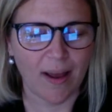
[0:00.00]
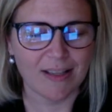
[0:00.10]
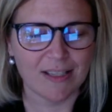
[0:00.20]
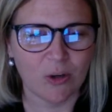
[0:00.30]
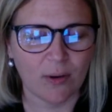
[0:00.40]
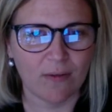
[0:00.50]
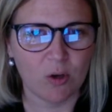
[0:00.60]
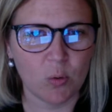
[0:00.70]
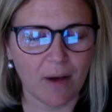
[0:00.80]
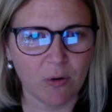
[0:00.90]
And so if
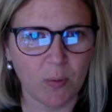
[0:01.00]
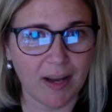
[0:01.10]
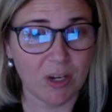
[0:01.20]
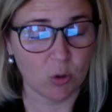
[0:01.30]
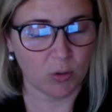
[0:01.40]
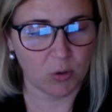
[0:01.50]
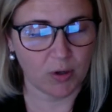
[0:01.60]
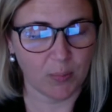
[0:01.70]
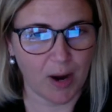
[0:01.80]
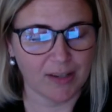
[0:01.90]
you have a writing tool, you
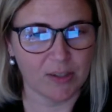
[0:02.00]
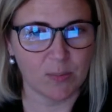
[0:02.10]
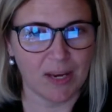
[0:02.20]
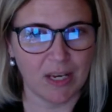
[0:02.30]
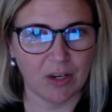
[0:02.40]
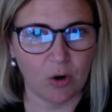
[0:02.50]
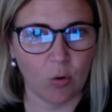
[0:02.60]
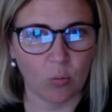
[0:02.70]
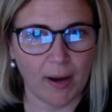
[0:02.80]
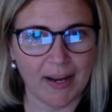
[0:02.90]
can practice making an
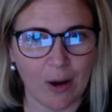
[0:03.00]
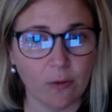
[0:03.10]
O right now.